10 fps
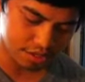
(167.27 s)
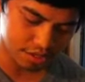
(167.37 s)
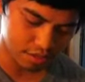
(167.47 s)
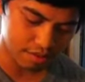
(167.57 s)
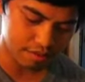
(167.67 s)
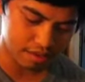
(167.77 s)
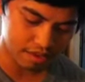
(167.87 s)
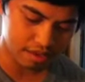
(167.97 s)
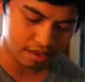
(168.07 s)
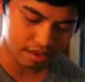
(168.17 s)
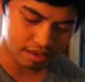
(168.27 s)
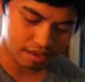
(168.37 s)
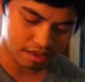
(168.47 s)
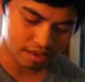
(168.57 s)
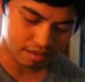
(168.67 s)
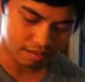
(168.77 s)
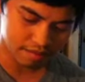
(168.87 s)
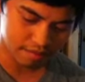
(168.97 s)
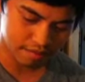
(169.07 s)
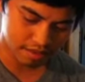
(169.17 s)
showing me
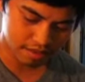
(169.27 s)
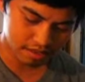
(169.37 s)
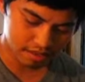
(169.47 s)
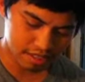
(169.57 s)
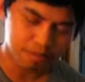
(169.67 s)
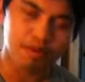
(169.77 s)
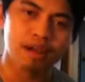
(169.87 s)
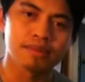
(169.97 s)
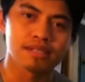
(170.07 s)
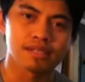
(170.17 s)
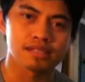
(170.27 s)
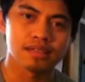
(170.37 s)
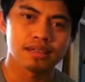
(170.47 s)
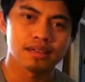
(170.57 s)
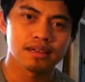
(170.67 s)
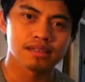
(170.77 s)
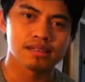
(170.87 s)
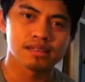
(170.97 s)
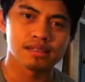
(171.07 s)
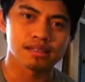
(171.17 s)
um, His promises.
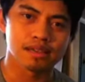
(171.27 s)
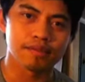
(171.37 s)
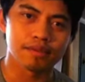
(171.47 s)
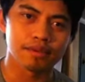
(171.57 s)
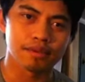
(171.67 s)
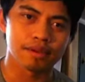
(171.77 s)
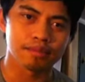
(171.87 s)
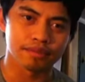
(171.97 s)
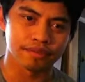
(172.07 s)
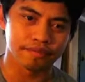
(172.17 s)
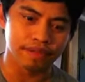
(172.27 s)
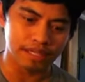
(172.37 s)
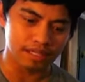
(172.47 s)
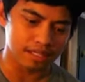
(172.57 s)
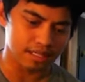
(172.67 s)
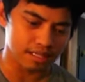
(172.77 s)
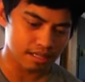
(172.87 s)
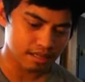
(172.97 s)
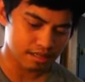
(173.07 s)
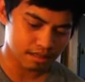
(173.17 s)
It's it's come through Him revealing
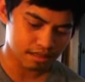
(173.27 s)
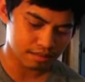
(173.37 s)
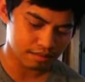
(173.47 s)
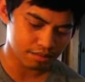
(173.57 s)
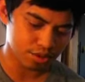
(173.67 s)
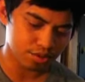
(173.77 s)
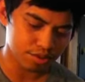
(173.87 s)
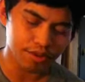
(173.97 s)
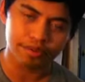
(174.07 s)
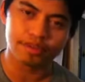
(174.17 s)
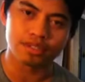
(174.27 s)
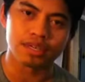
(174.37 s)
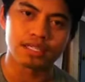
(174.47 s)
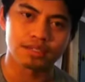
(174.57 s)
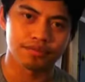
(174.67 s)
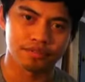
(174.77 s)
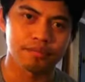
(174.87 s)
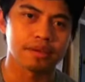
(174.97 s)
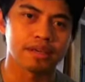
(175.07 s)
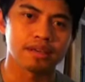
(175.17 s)
um, truth and direction for
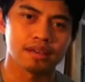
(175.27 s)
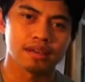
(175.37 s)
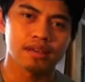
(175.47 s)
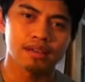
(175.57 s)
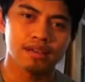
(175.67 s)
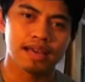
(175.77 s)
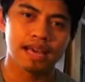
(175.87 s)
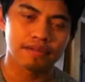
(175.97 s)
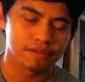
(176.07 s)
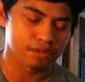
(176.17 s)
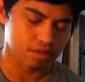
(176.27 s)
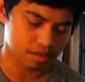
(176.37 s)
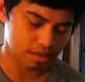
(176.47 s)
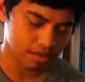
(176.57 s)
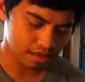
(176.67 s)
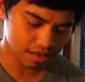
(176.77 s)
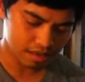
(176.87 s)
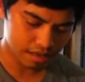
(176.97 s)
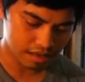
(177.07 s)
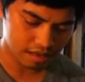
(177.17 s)
me out of His Word.
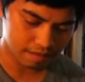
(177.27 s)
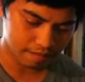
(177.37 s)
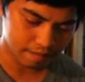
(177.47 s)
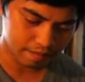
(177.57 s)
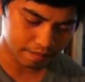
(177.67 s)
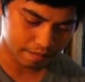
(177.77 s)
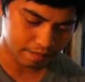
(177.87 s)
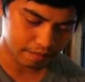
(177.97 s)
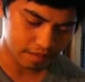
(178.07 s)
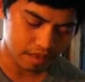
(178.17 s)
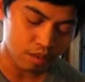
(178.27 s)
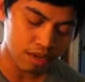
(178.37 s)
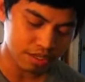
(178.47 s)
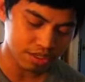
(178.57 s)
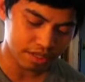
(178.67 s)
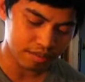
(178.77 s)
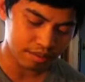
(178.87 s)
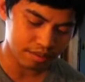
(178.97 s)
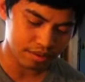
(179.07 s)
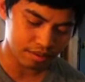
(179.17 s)
Um, and I want to share
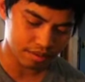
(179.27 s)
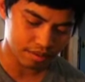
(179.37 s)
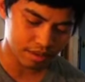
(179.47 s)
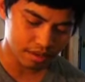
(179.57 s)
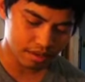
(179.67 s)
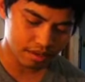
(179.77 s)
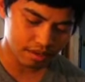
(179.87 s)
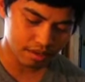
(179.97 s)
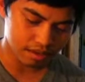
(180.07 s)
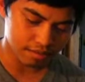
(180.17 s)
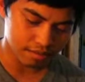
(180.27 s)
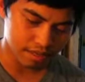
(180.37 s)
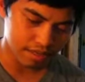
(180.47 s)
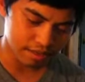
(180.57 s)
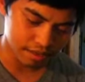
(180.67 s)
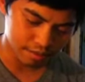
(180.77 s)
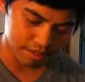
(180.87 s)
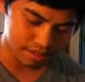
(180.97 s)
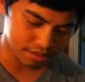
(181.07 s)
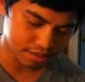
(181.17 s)
with you um, another piece of